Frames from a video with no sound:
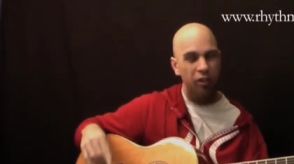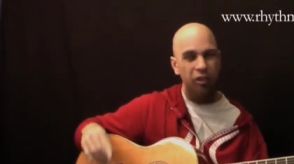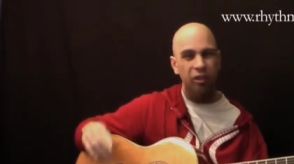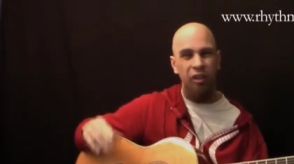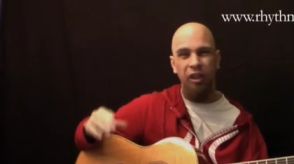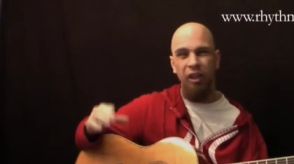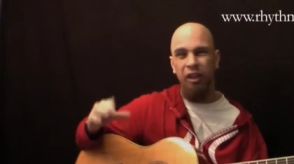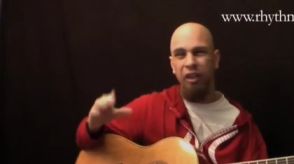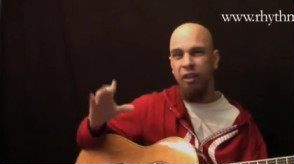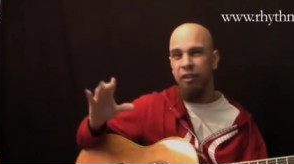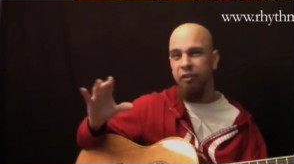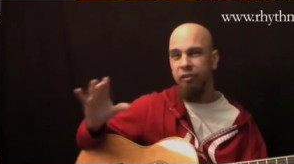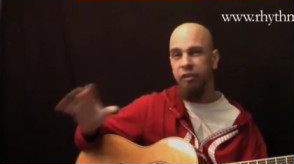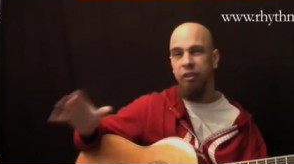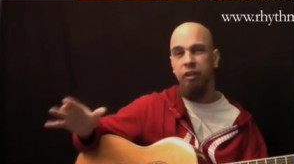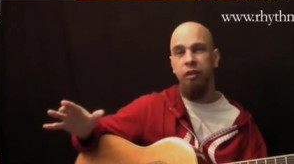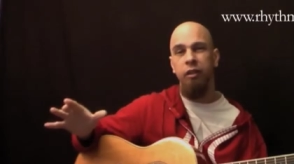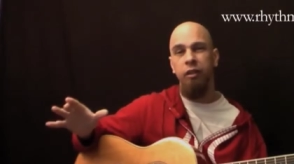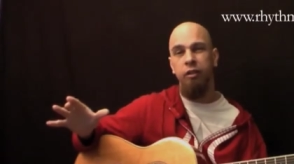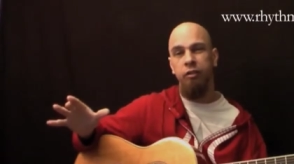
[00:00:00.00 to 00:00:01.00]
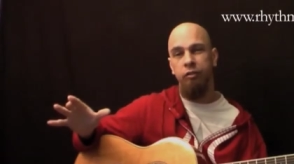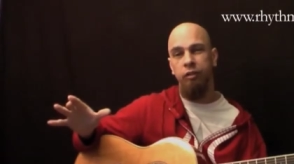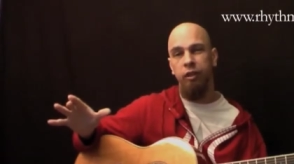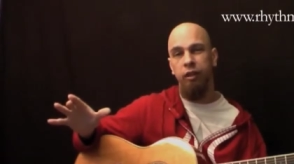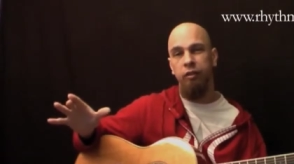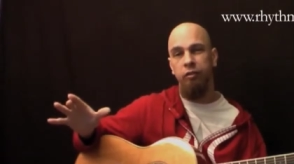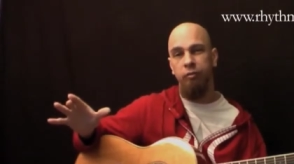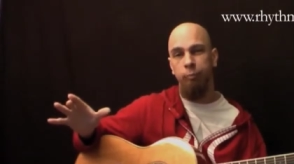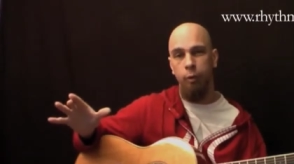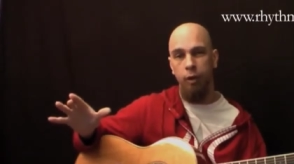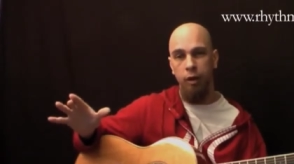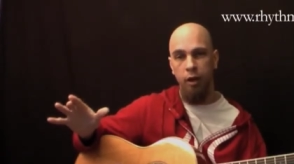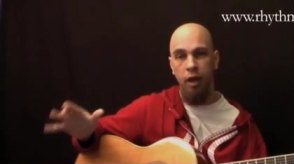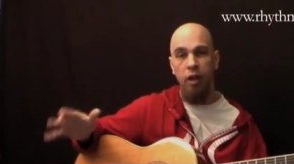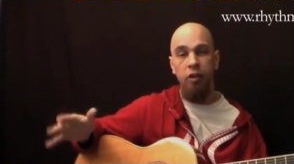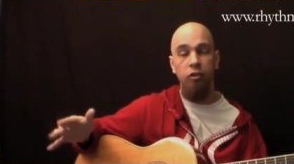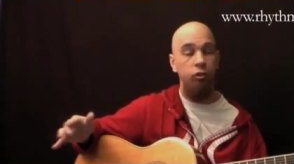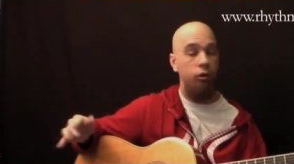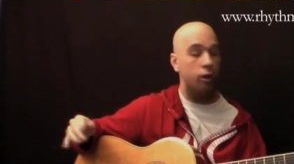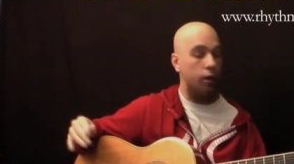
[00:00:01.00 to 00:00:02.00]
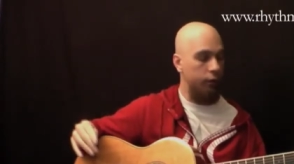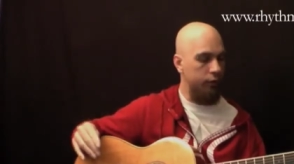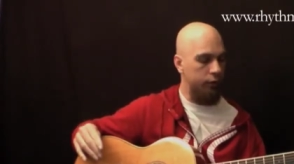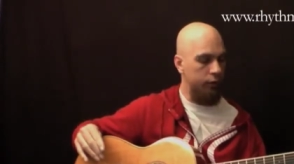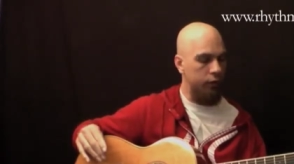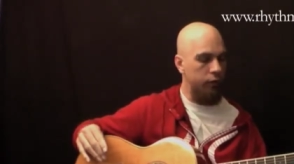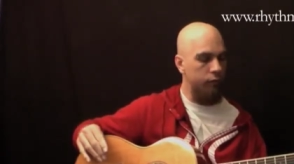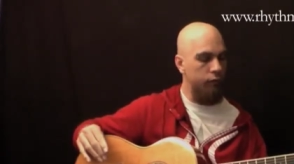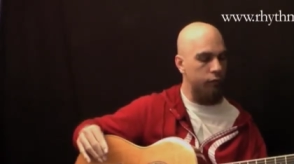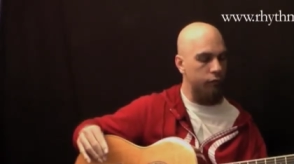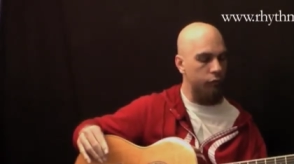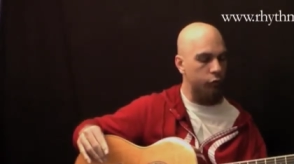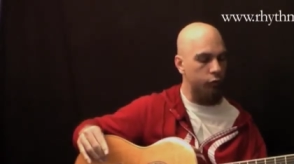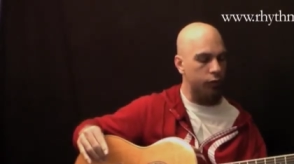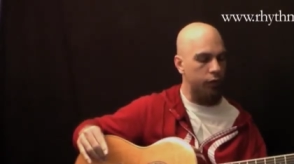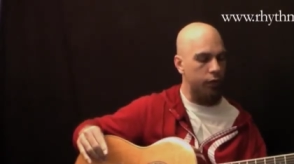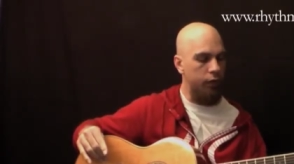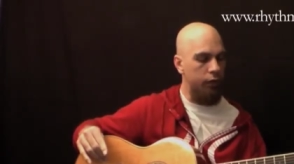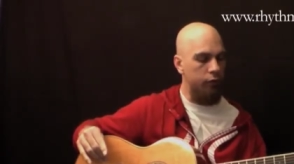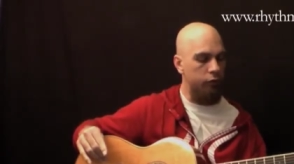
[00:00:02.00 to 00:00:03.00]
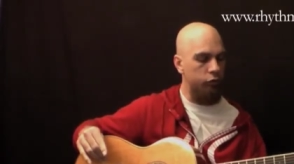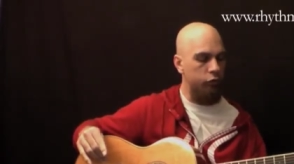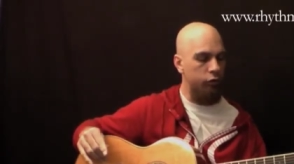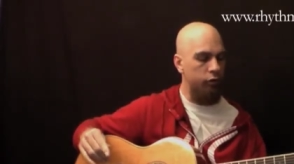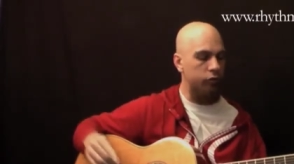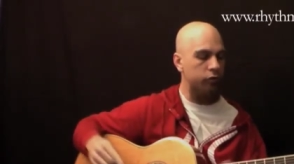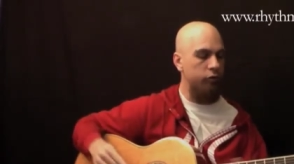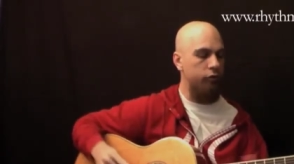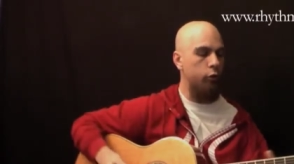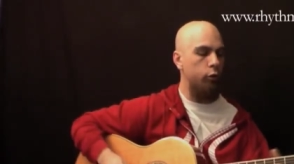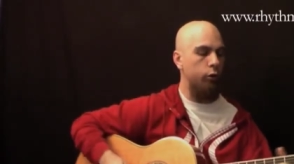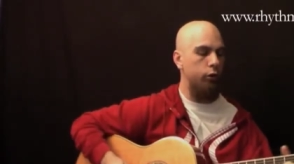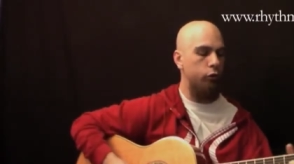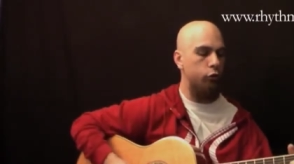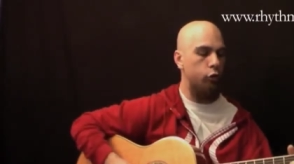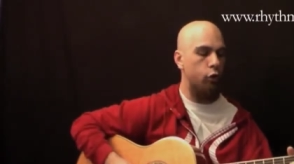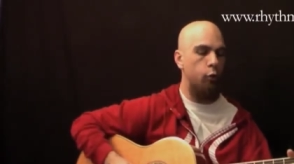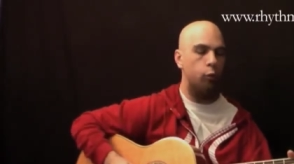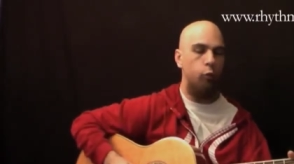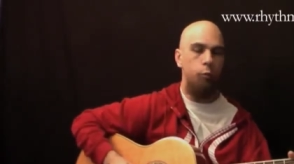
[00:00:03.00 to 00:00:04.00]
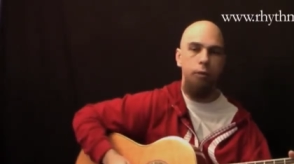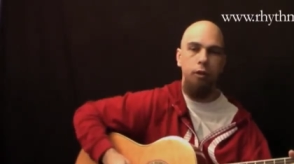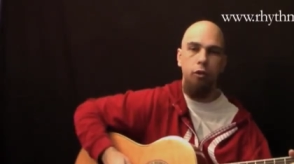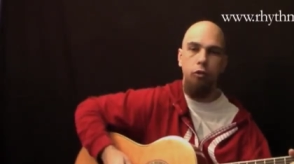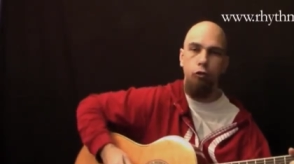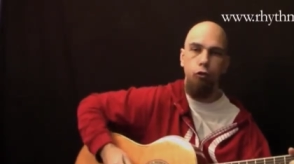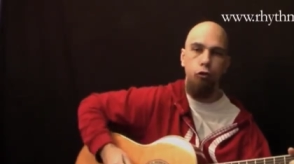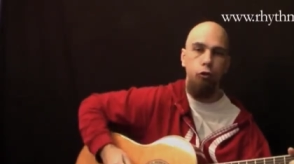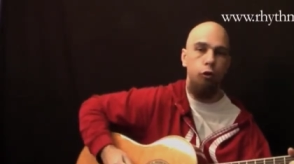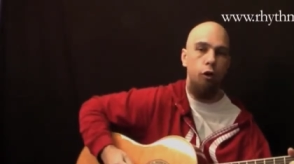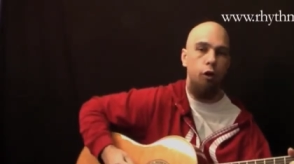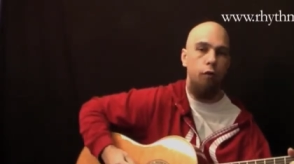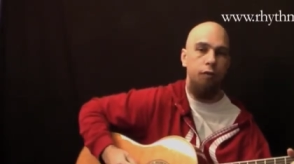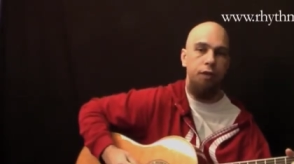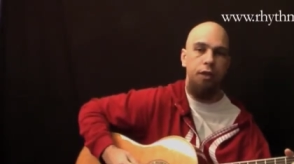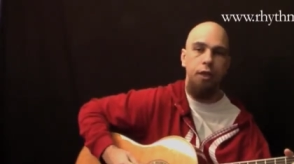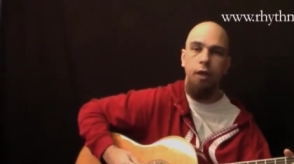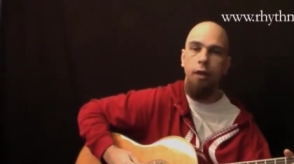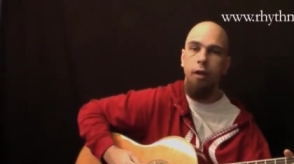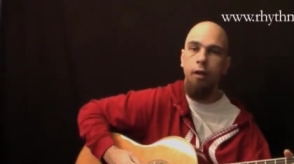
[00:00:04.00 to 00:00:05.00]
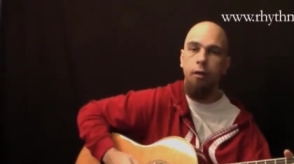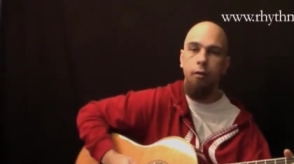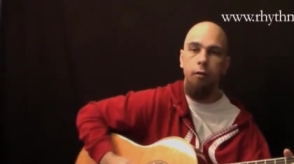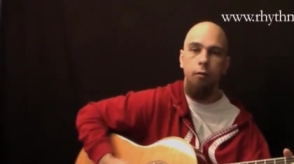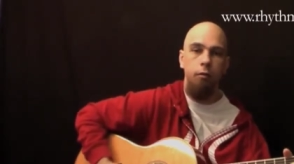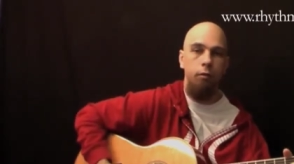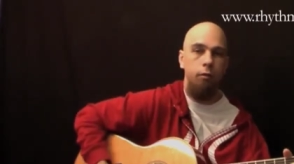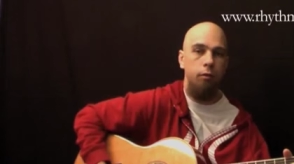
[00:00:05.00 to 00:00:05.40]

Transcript: The easiest explanation I can give you for that is just your guitar will be in tune over here,